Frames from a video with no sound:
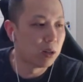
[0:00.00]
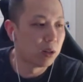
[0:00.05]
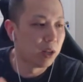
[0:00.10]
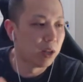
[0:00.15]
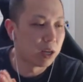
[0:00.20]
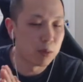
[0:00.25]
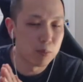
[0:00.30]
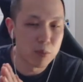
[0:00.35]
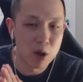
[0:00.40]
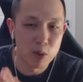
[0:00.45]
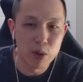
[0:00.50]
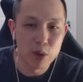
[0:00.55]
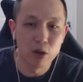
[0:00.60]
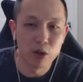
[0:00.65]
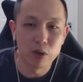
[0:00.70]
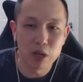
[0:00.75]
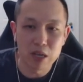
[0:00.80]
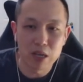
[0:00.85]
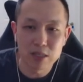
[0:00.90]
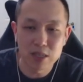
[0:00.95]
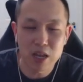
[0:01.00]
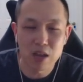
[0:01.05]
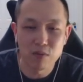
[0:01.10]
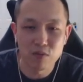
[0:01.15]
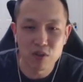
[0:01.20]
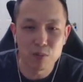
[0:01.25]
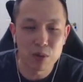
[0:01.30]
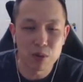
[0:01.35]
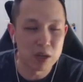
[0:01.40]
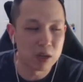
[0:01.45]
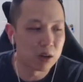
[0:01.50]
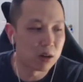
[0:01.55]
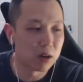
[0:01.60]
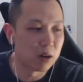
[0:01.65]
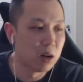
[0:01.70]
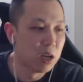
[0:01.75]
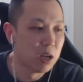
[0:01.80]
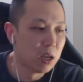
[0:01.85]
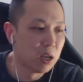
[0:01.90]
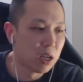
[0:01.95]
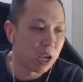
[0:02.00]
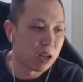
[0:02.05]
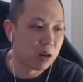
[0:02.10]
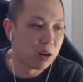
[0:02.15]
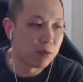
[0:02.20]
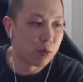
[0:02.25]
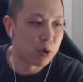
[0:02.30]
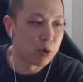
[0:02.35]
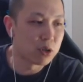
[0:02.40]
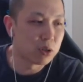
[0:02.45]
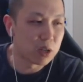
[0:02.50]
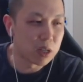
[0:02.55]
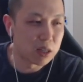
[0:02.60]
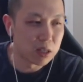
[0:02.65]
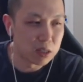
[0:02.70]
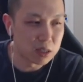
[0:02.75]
Like, Melmetal is the MVP here, and unfortunately in this